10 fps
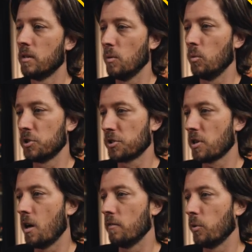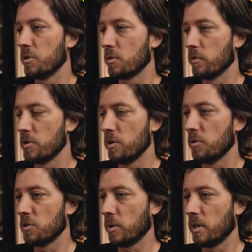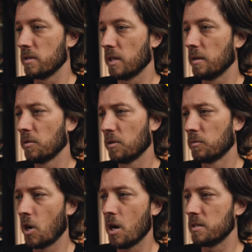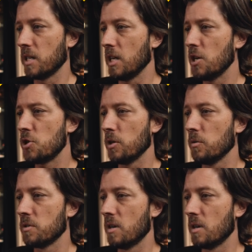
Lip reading: And we'll just call it VoiceOver 2 so it doesn't cause any issues.